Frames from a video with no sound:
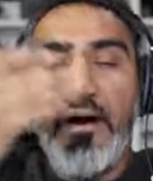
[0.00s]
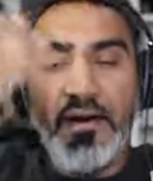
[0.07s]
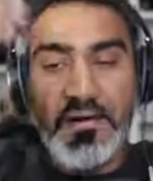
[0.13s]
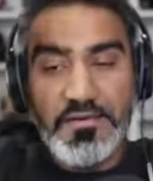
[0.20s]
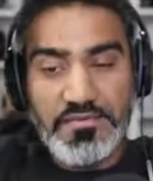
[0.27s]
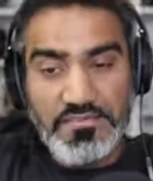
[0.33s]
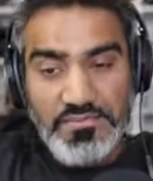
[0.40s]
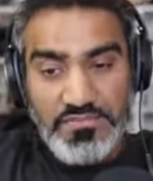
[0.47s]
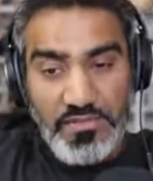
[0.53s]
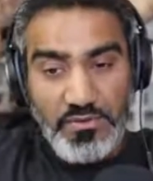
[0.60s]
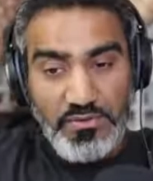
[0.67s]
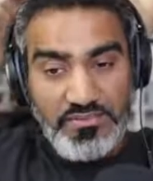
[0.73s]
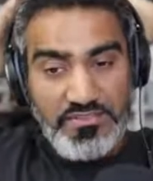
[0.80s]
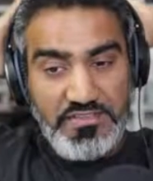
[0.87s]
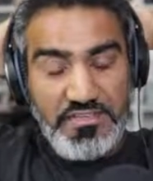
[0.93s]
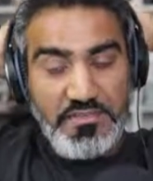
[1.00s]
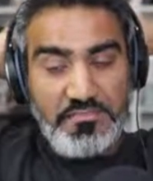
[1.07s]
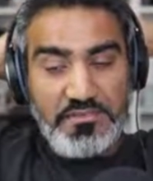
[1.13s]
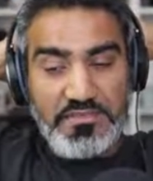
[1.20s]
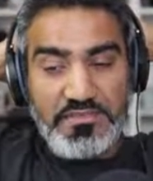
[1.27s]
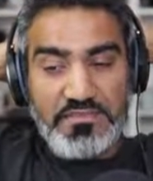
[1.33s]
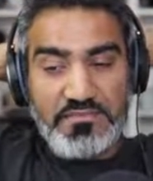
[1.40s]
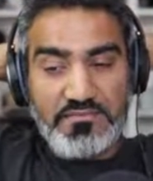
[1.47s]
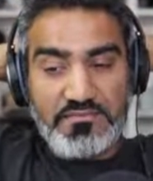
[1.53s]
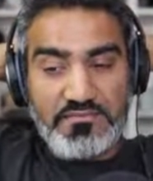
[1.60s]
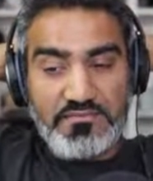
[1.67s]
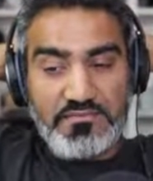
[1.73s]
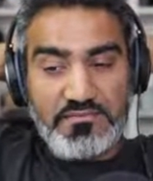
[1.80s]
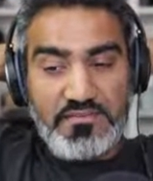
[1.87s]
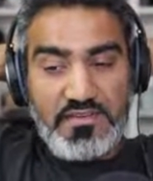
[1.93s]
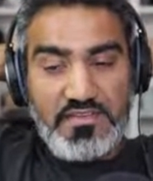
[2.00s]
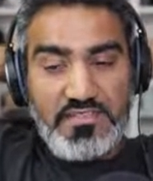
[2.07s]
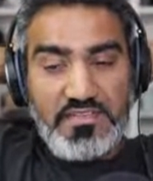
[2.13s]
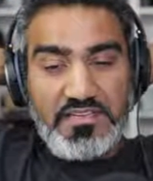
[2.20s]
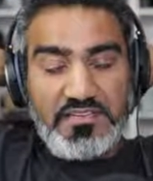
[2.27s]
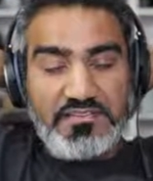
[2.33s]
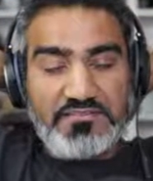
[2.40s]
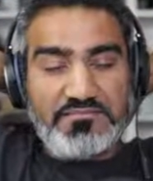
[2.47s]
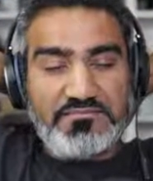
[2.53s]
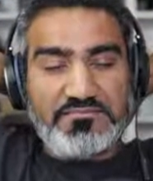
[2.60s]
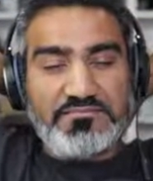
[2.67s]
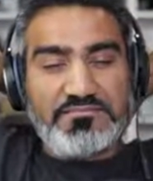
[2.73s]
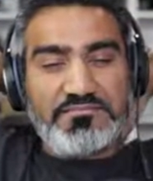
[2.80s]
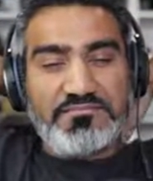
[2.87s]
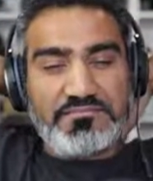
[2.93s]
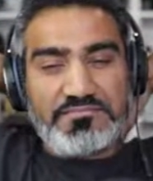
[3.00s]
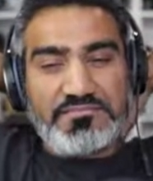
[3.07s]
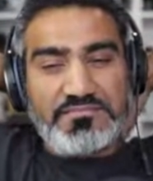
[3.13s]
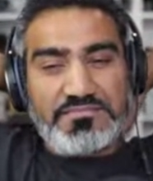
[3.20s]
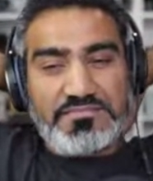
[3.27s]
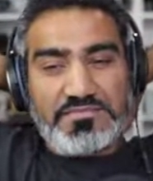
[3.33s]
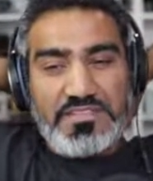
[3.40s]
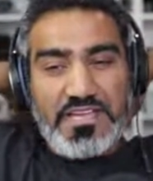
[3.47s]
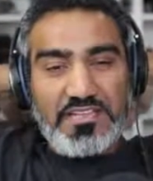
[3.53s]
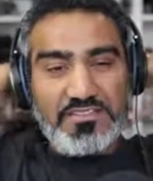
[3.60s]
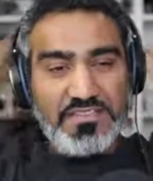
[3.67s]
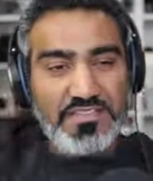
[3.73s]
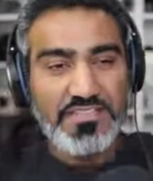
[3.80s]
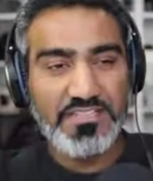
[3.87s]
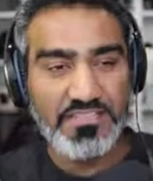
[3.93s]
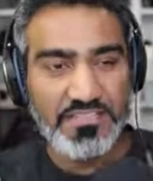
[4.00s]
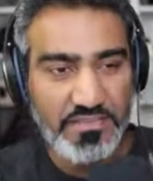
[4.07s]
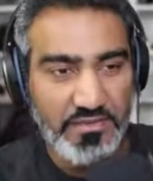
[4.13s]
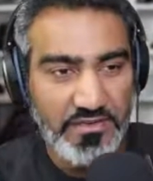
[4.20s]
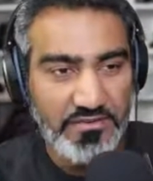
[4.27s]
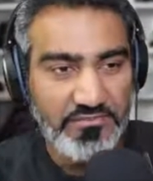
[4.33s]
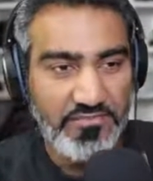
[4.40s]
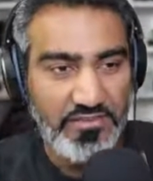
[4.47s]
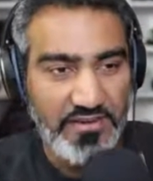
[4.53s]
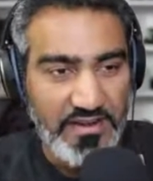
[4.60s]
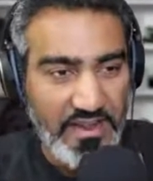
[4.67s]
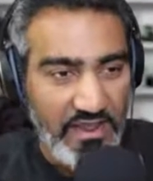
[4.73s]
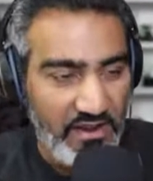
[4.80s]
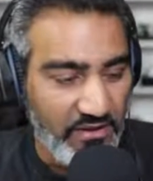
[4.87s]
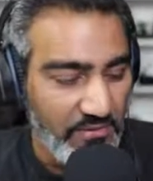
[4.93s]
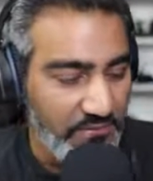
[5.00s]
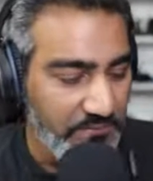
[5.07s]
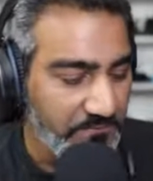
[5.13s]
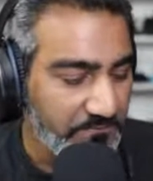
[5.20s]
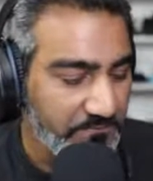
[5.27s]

So sleepy. I think that's gonna do it for now.